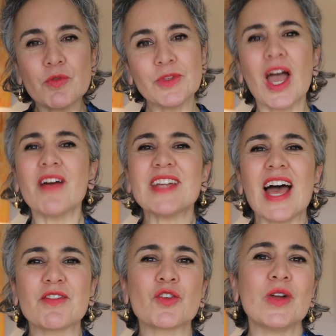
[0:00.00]
but you have
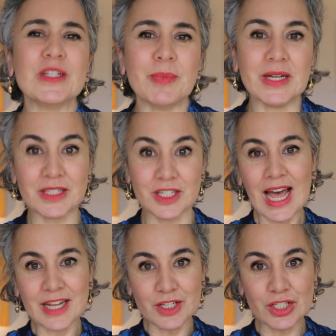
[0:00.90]
to have credibility
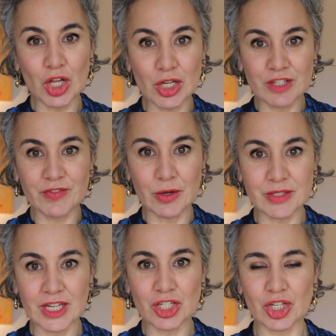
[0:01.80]
and a solid
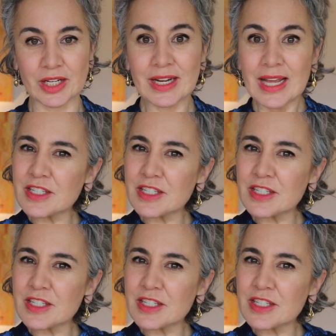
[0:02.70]
foundation.